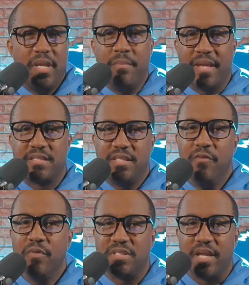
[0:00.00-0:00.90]
he makes a
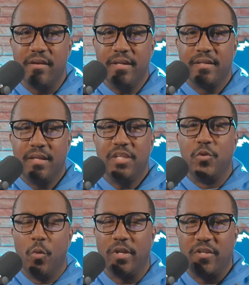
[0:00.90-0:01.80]
difference, Derek.
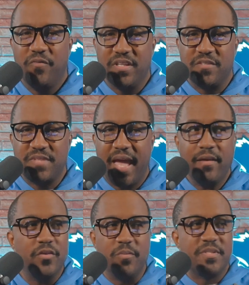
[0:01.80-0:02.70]
you want a defensive
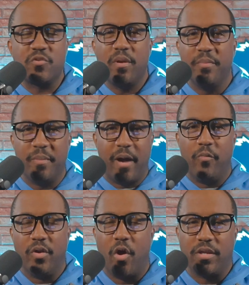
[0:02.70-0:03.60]
tackle. You've been screaming
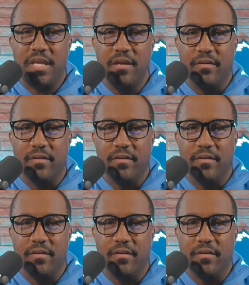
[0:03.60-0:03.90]
about one all